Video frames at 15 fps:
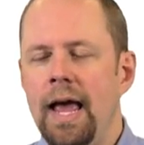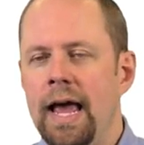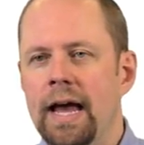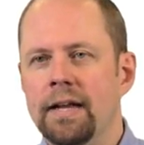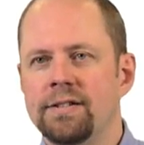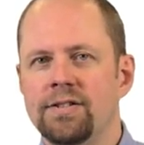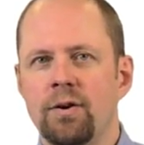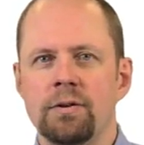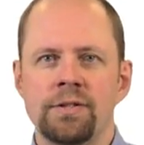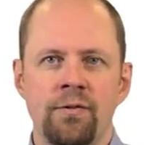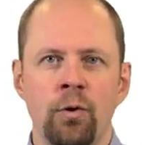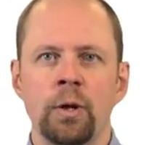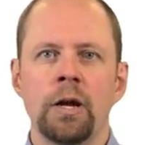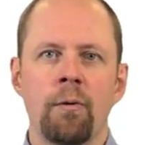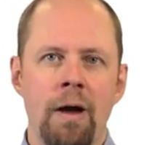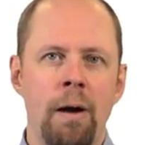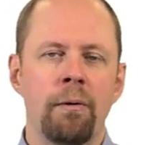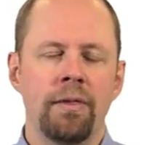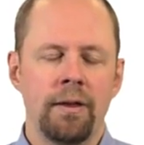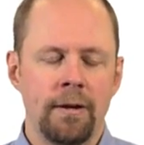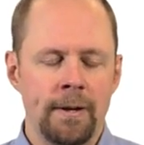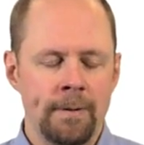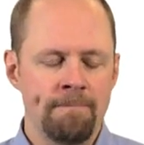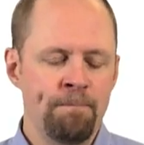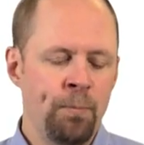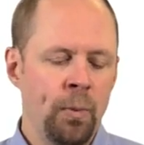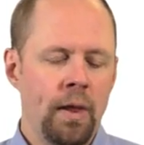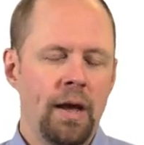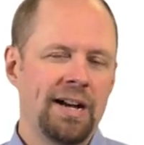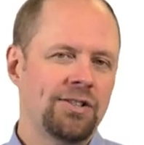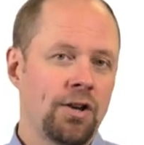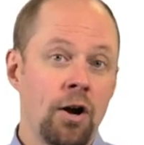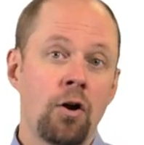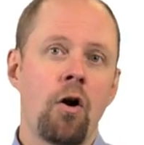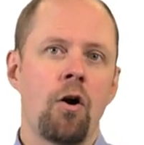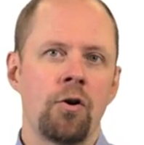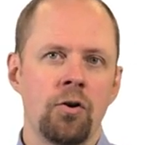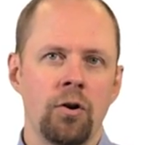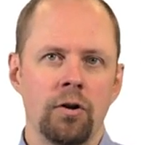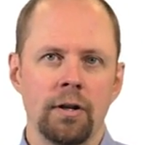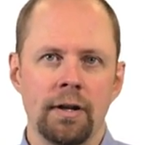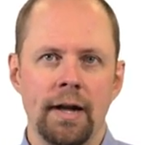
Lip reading: And so I was fooling around with it and I saw a cardinal,